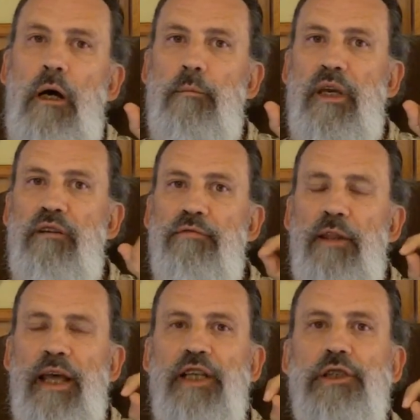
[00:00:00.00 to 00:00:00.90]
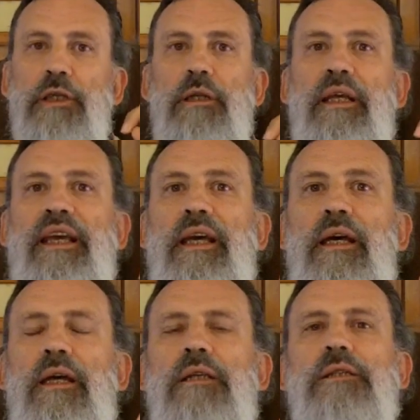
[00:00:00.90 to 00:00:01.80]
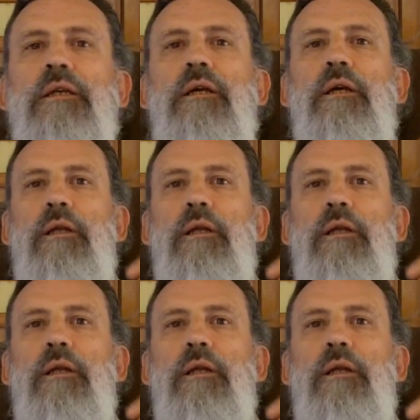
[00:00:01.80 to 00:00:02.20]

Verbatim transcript: Um, inflation is